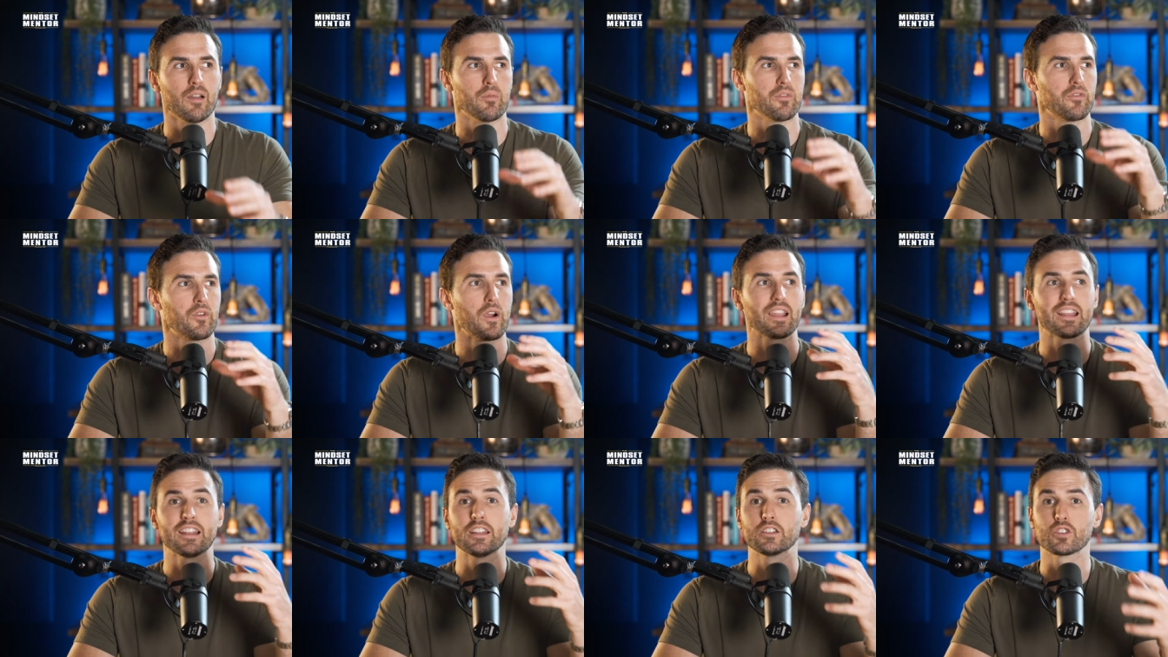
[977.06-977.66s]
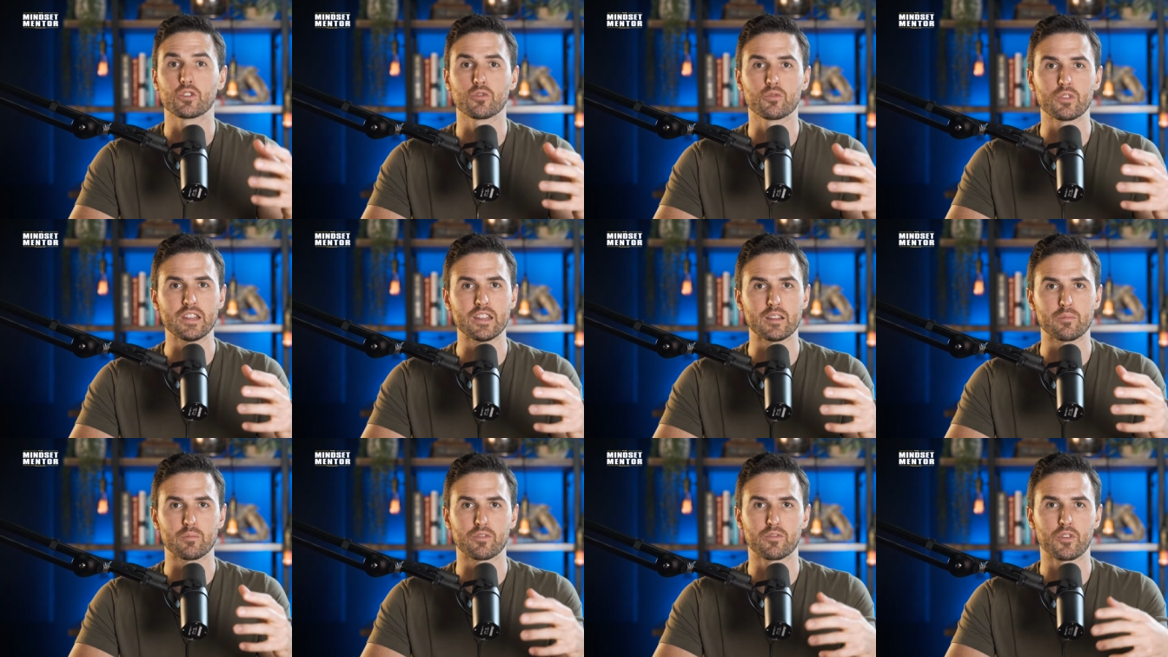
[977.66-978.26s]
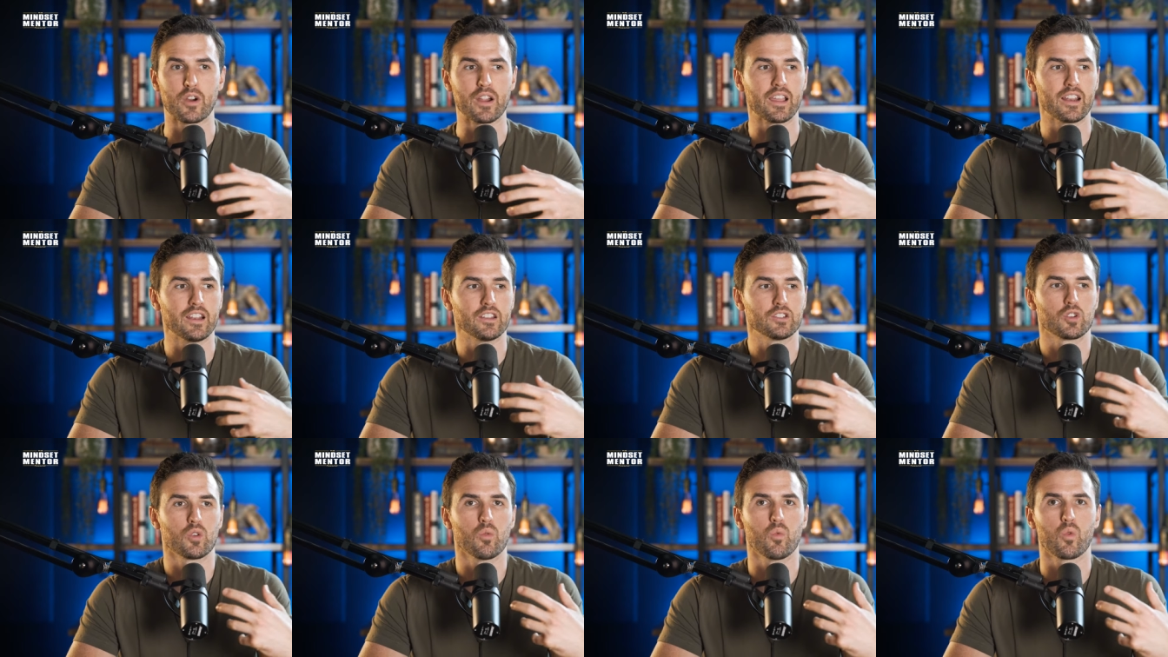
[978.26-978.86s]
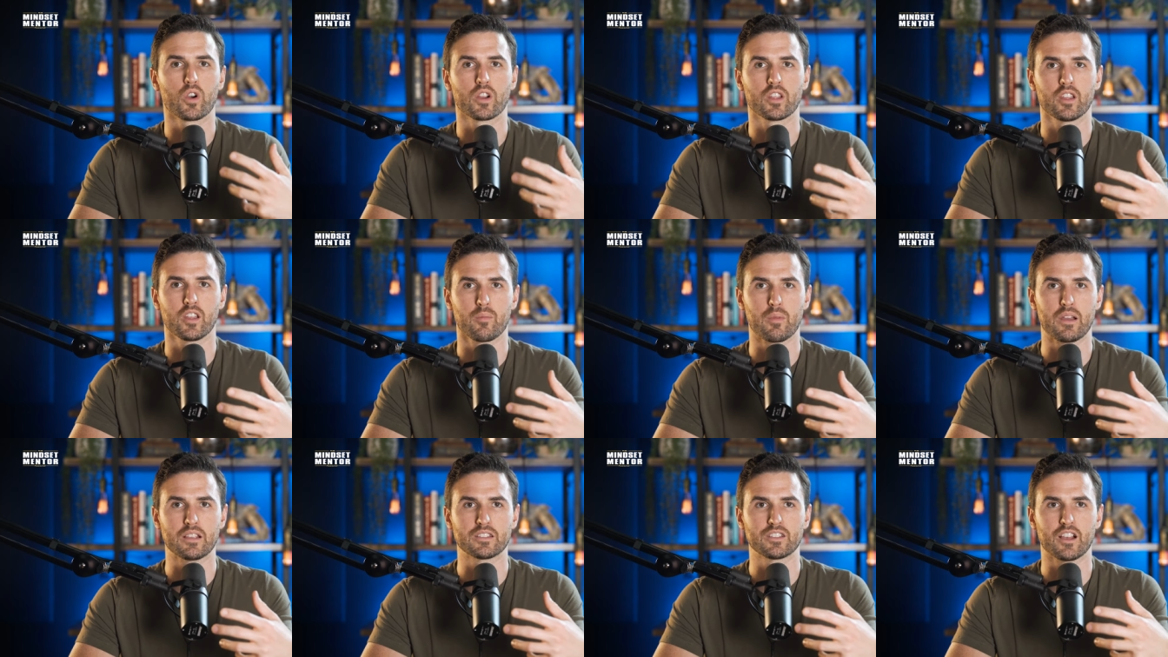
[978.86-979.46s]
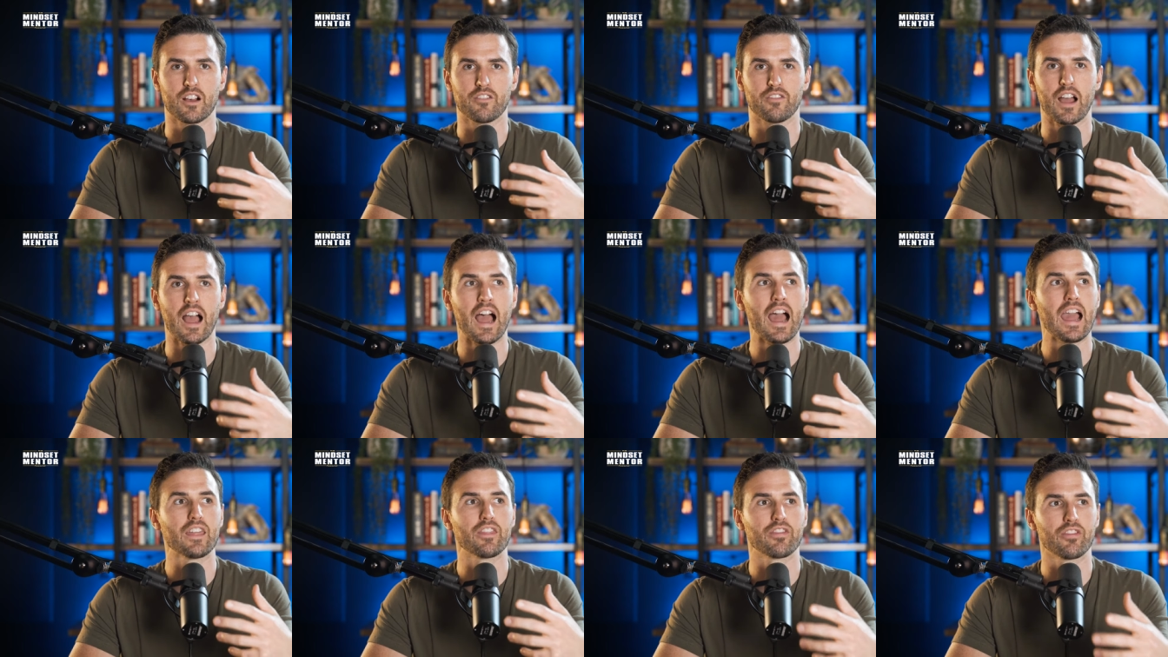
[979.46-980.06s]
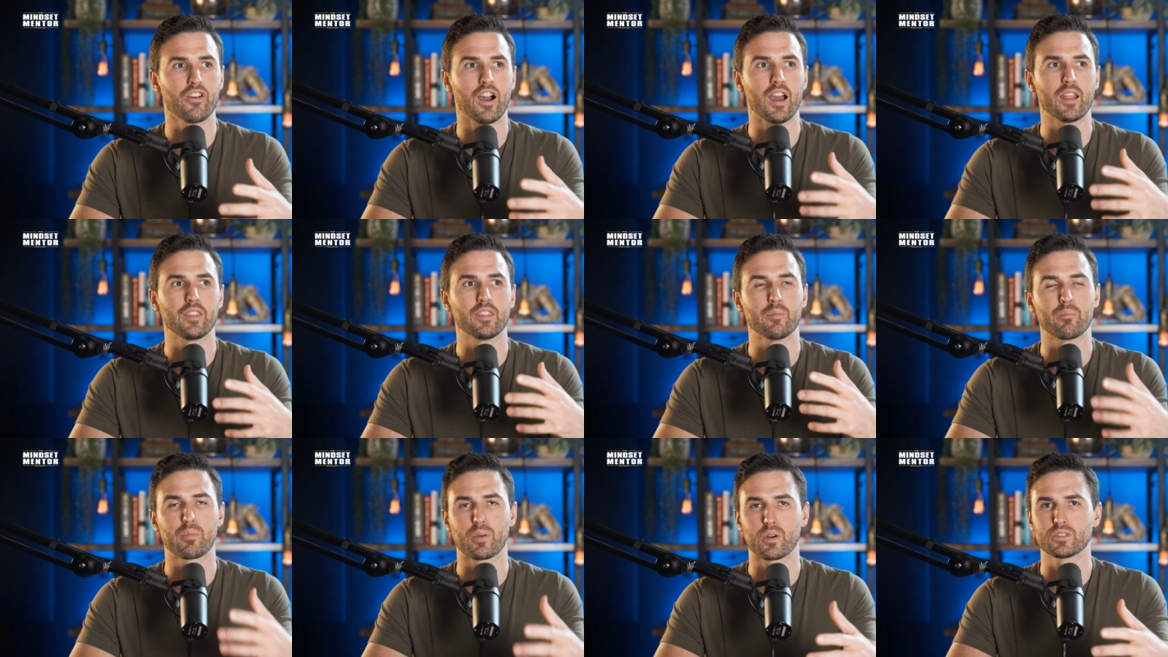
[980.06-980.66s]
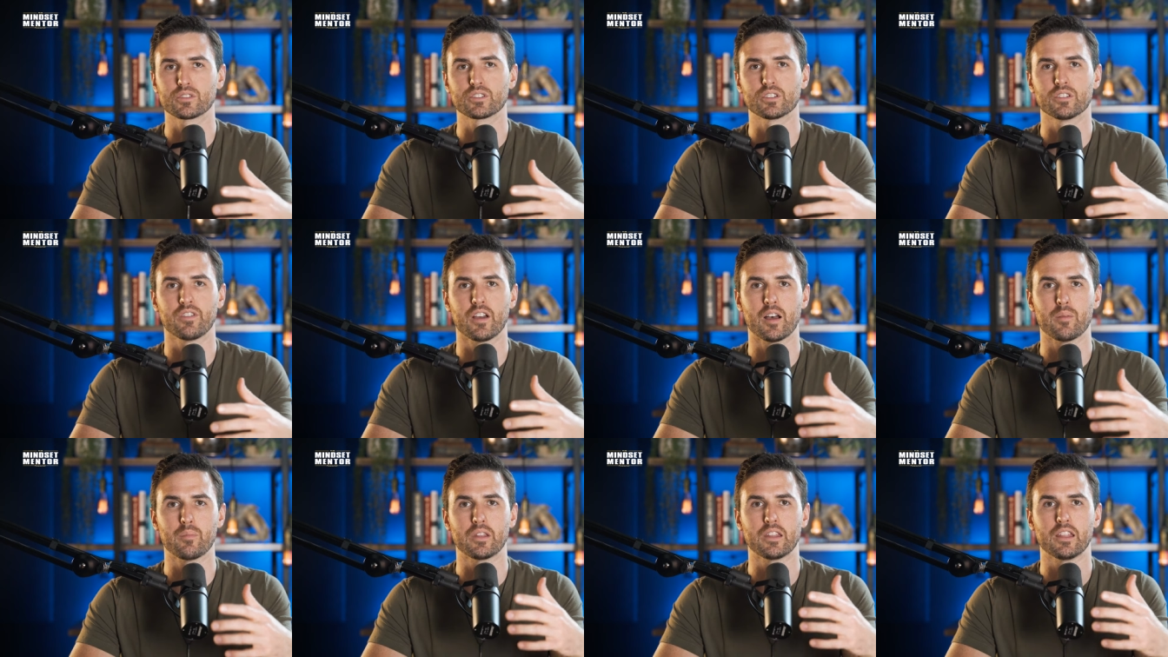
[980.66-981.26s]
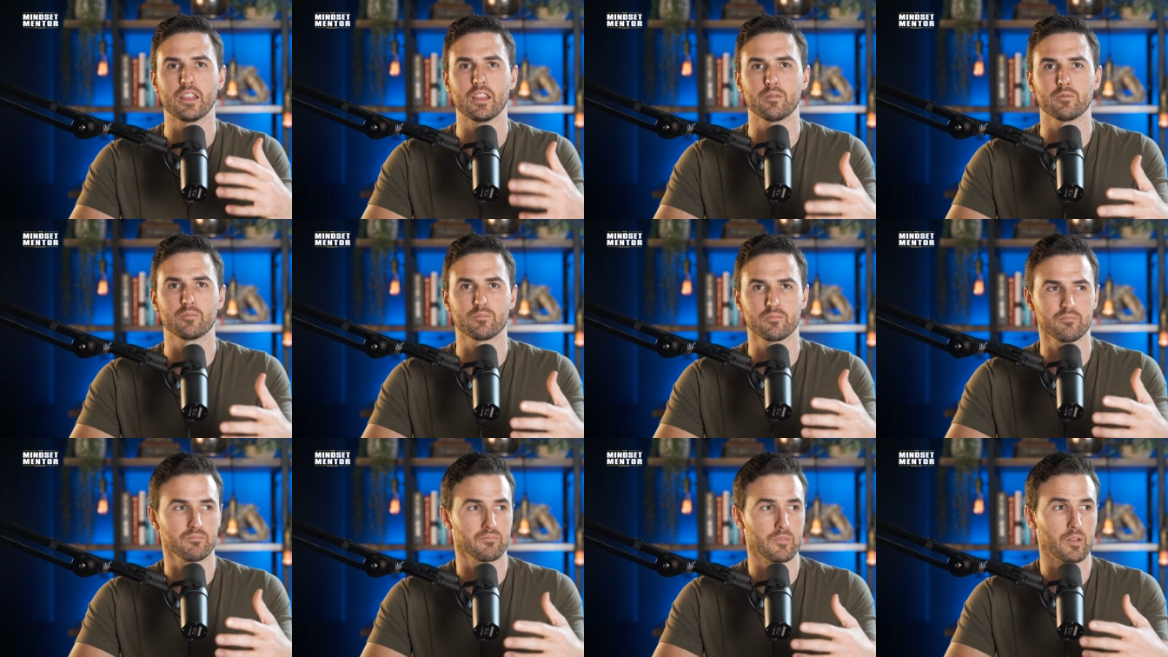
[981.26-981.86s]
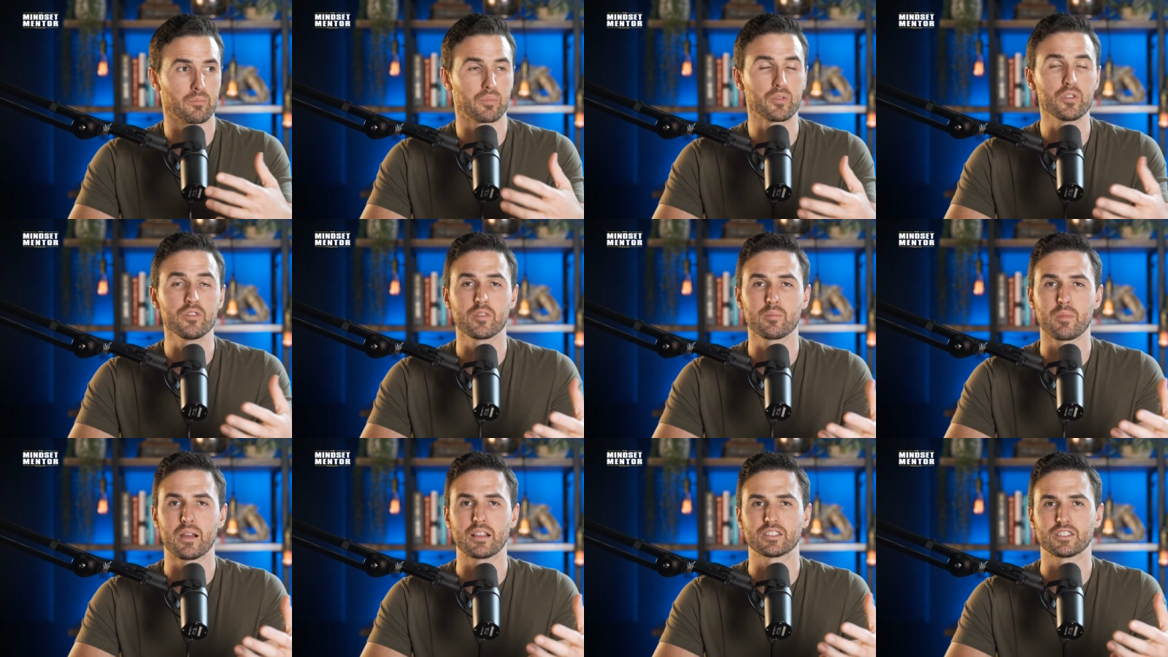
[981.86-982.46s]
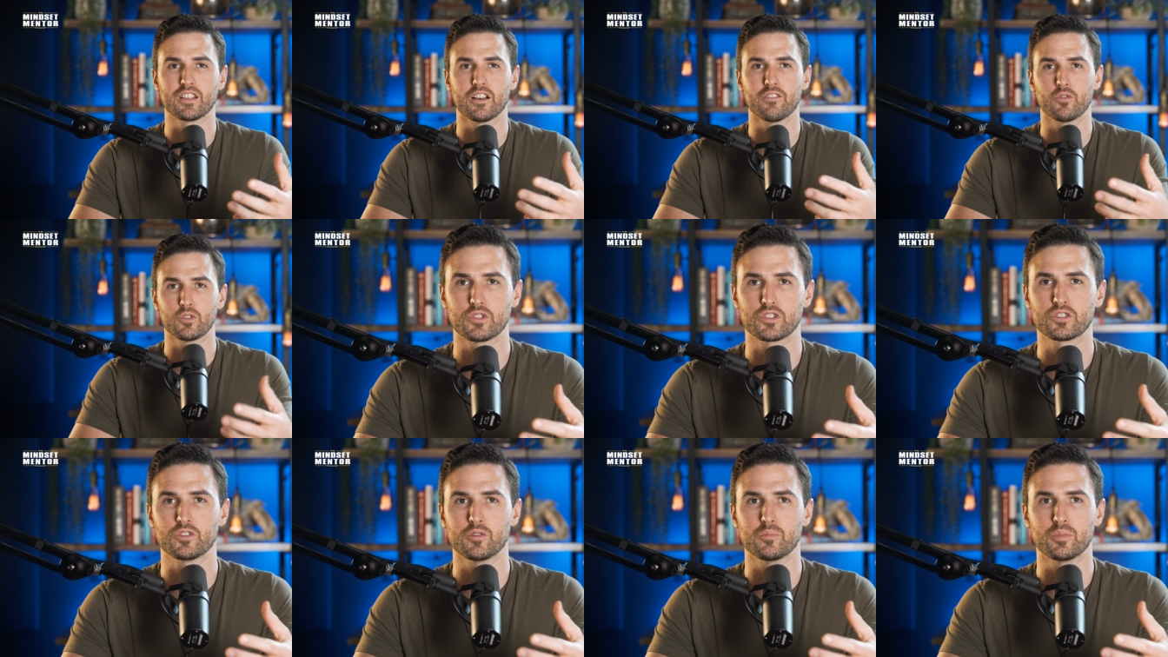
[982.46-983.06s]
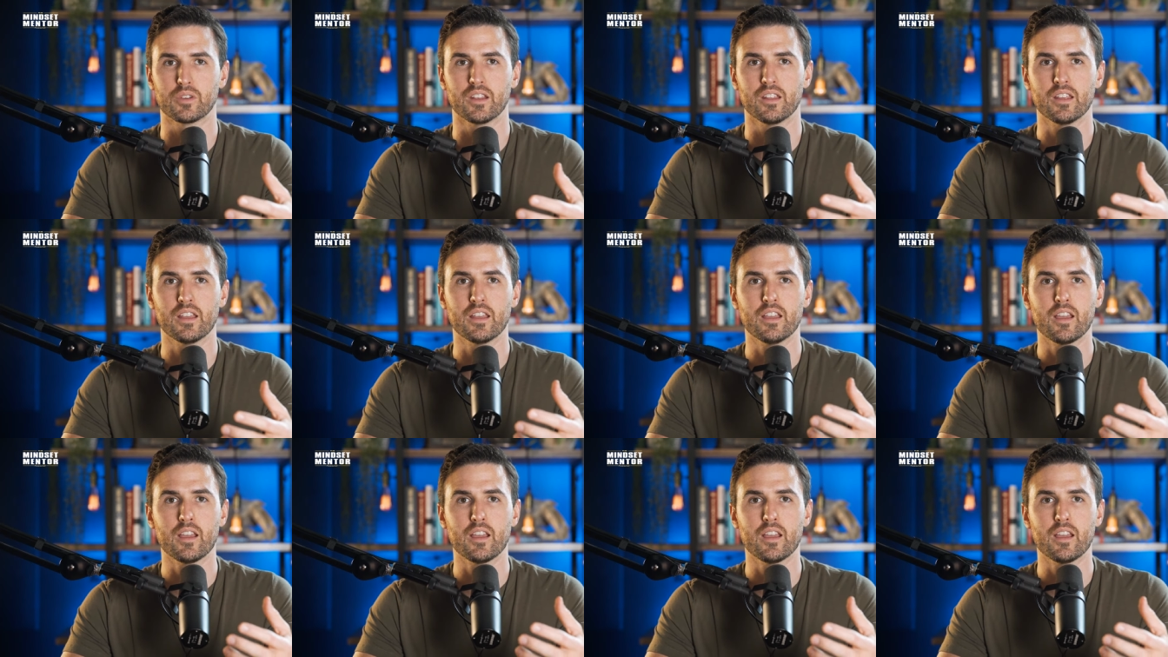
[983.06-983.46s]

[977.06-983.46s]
before I get into reading, before I get into working on myself, I thought that personal development and improving myself was stupid.